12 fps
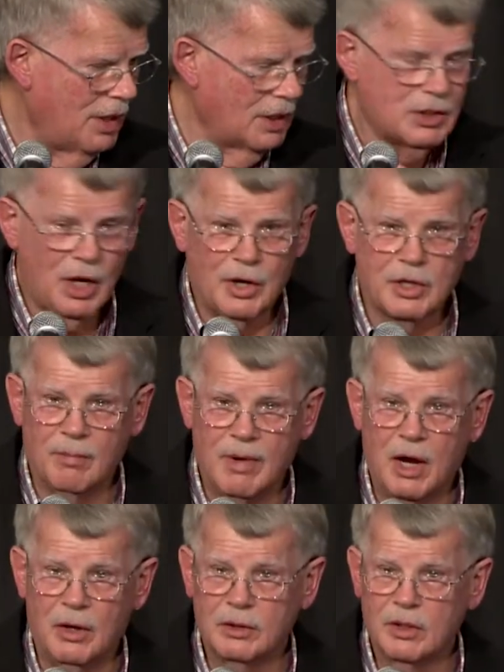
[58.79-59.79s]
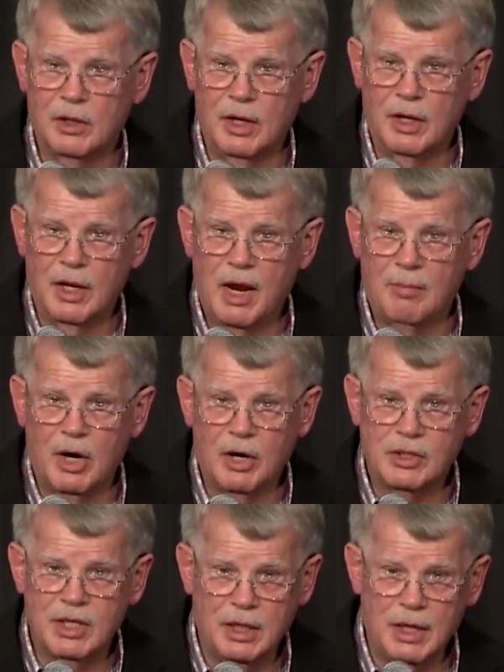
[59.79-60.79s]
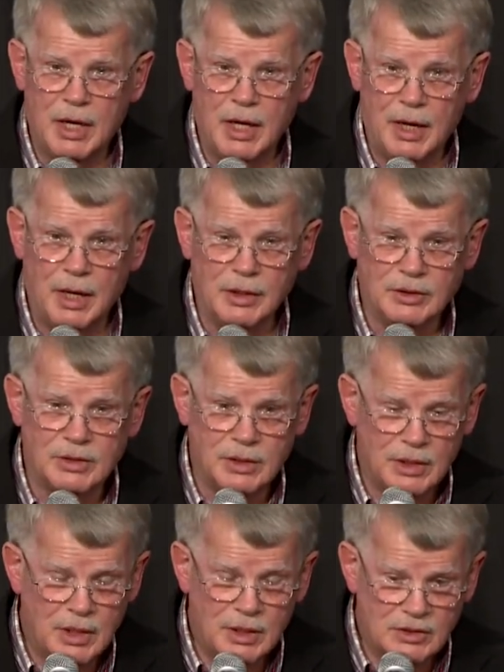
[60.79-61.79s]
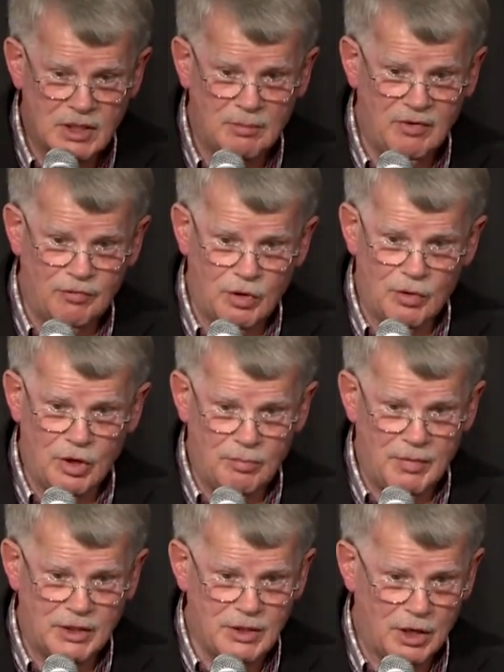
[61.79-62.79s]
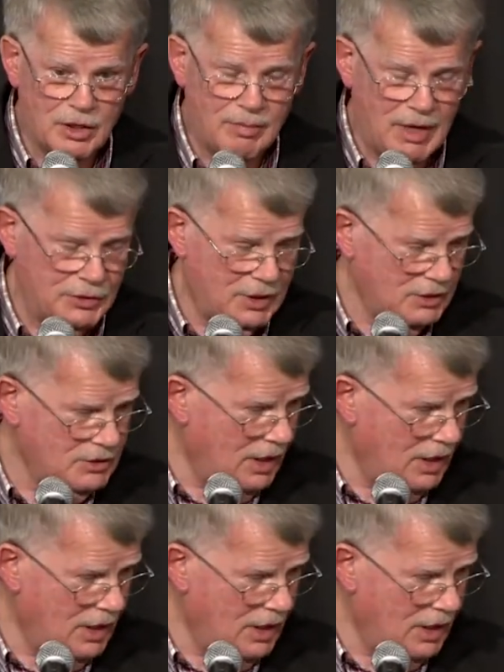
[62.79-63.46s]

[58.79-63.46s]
to talk about the MRTN, and some of you heard me talk about this a